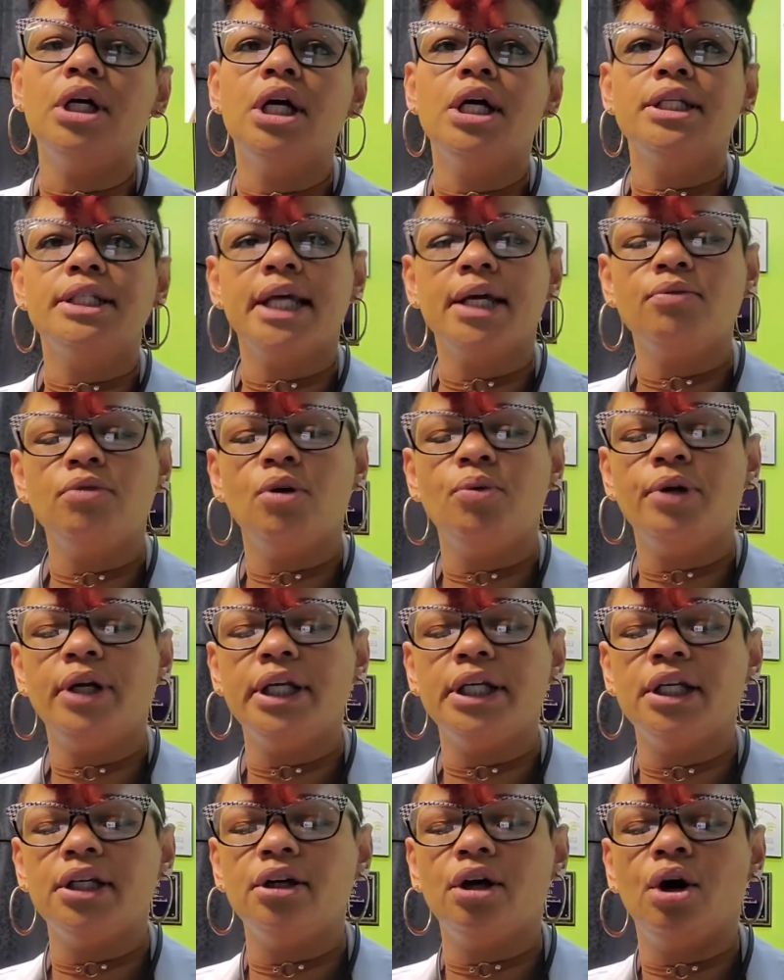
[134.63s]
That way when they
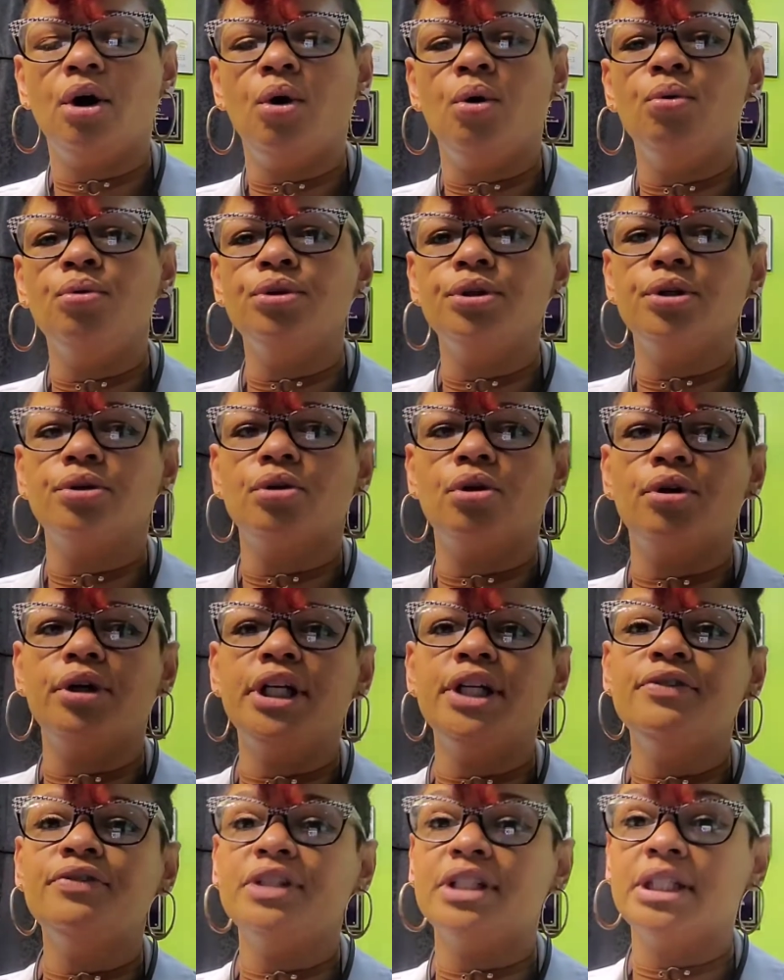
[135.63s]
get older or
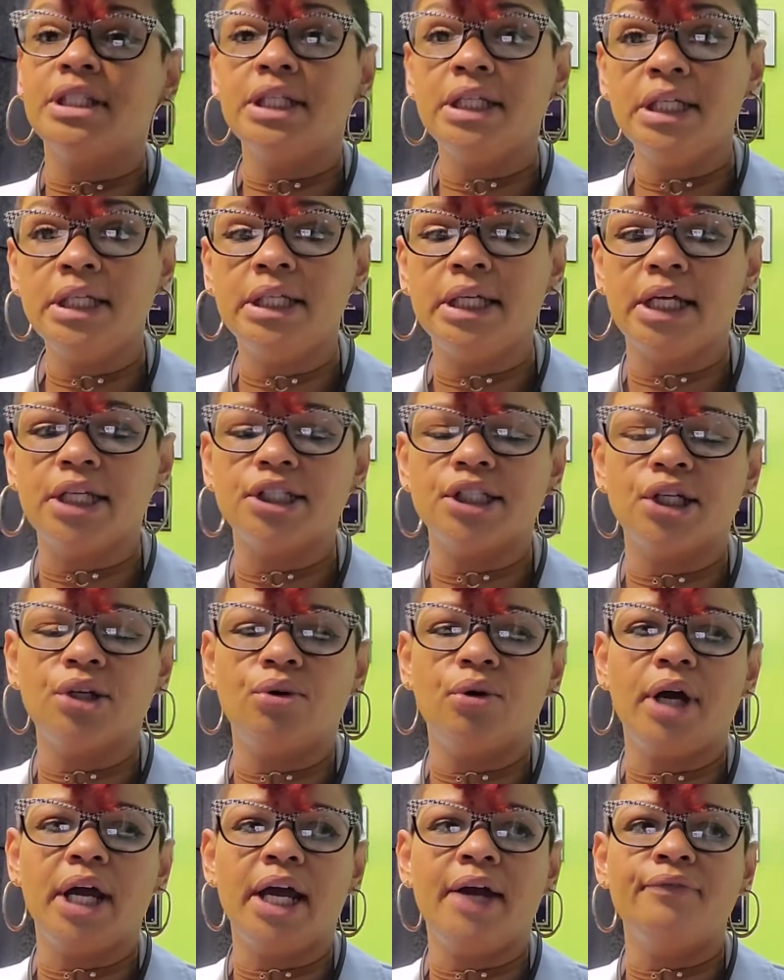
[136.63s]
even teenage, they don't
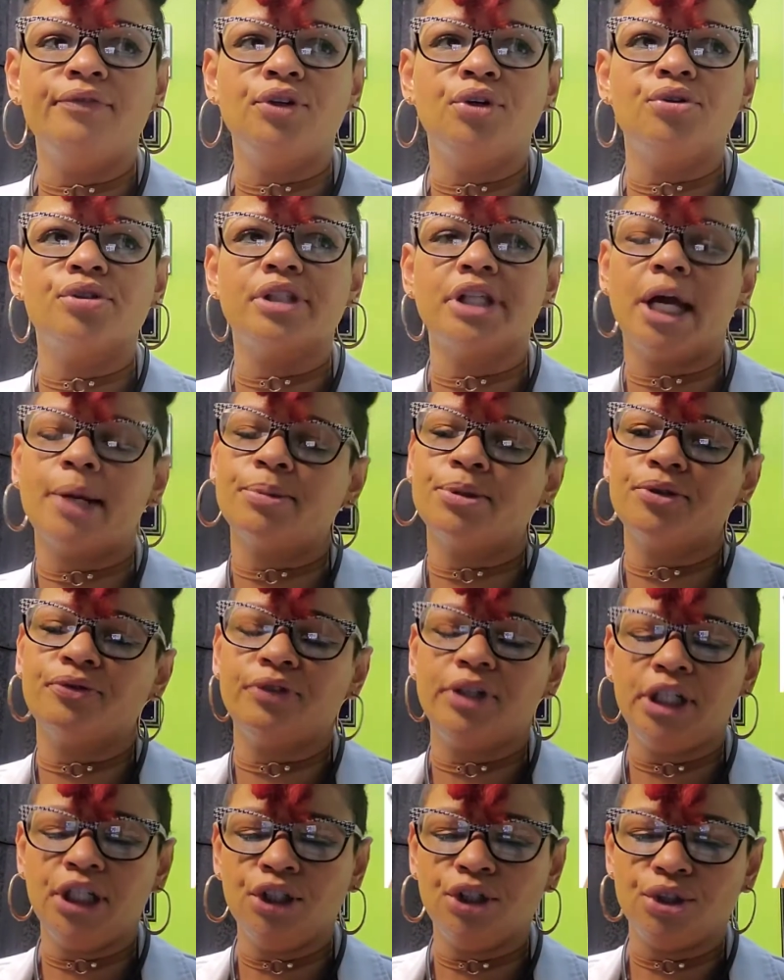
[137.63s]
have those types of
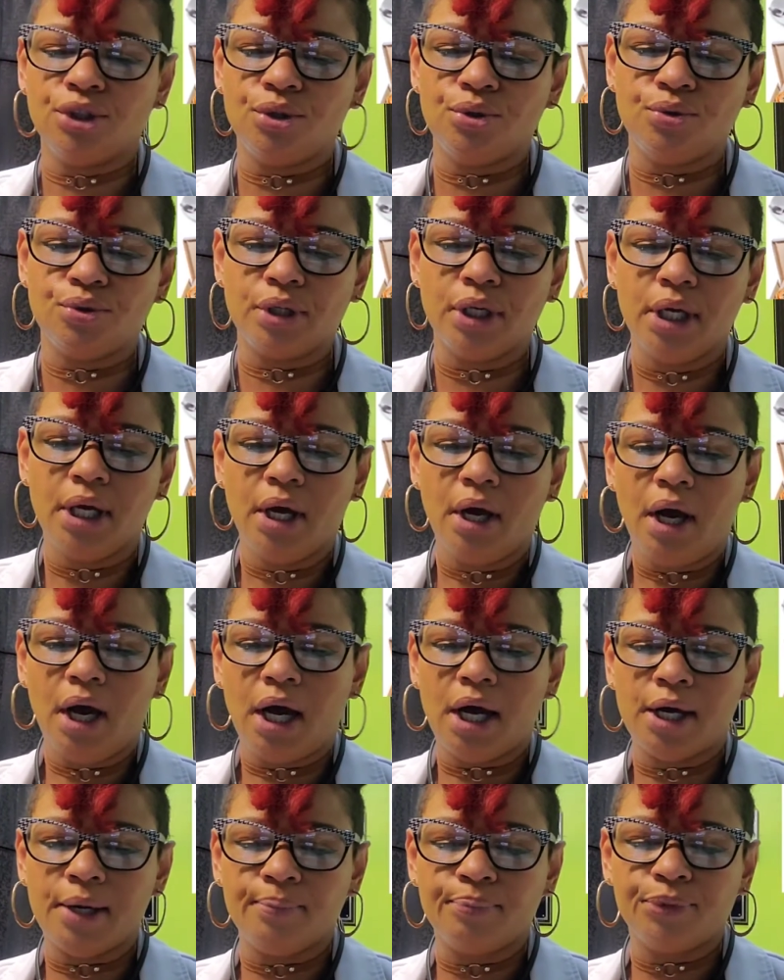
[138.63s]
issues
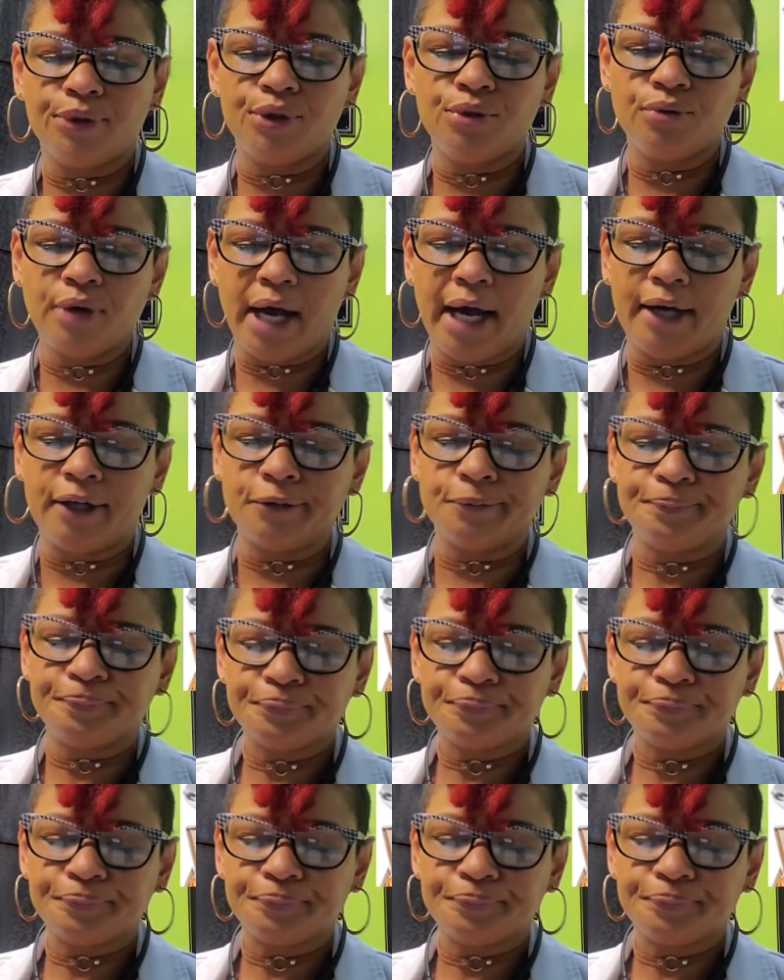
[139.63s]
throughout.